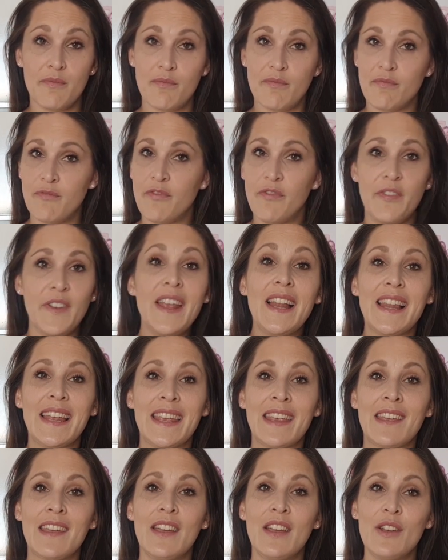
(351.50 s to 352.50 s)

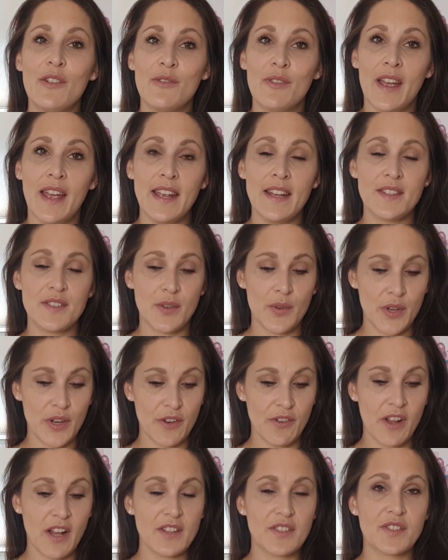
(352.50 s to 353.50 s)
feeling, right? So you're
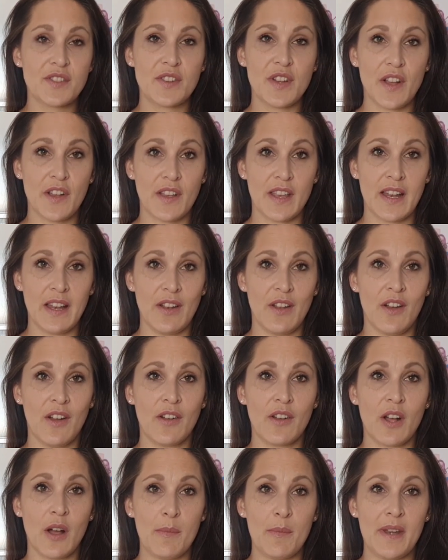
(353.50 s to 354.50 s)
not stuck in
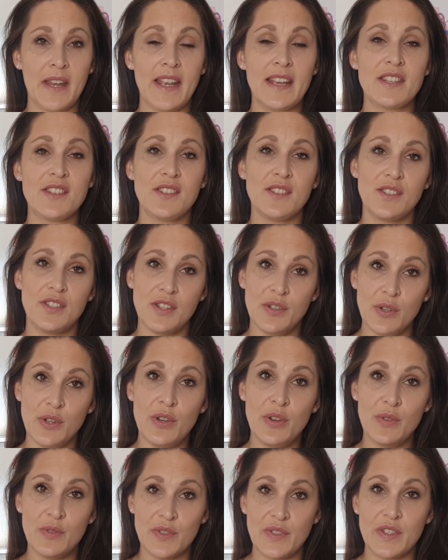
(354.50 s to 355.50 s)
long combinations. You
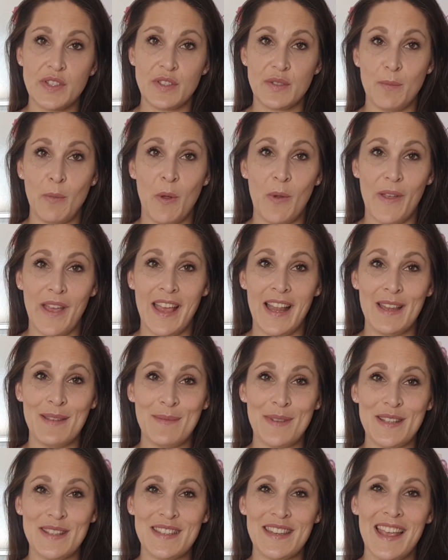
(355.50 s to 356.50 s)
use small
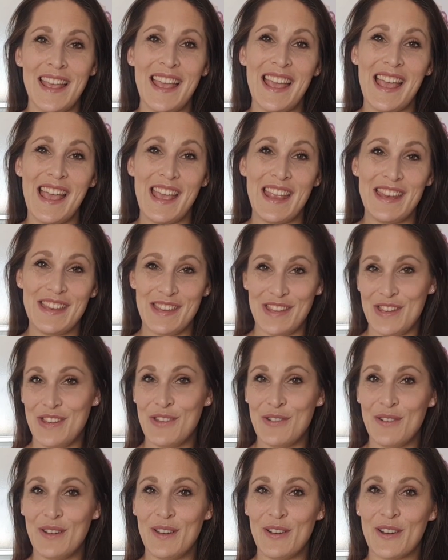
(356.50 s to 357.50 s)
elements and
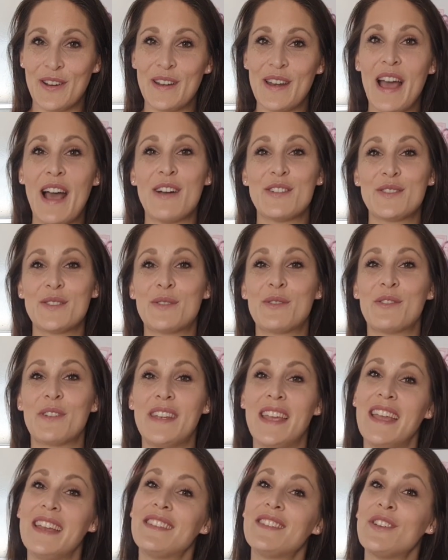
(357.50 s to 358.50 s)
you learn how to
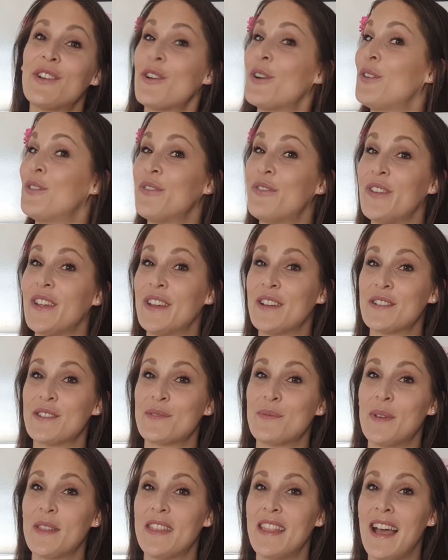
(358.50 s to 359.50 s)
create your own
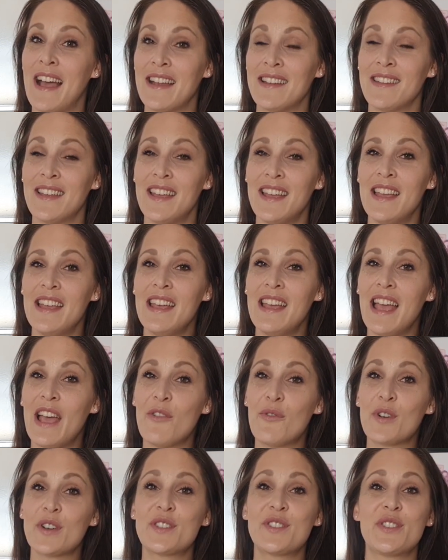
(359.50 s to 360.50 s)
figures with that.
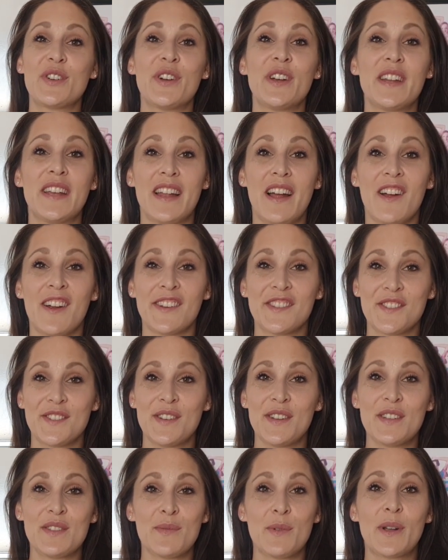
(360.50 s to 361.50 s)
And we're sure that our
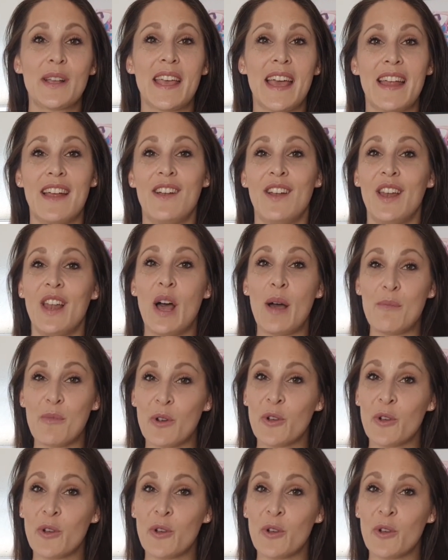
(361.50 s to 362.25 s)
students will get a lot more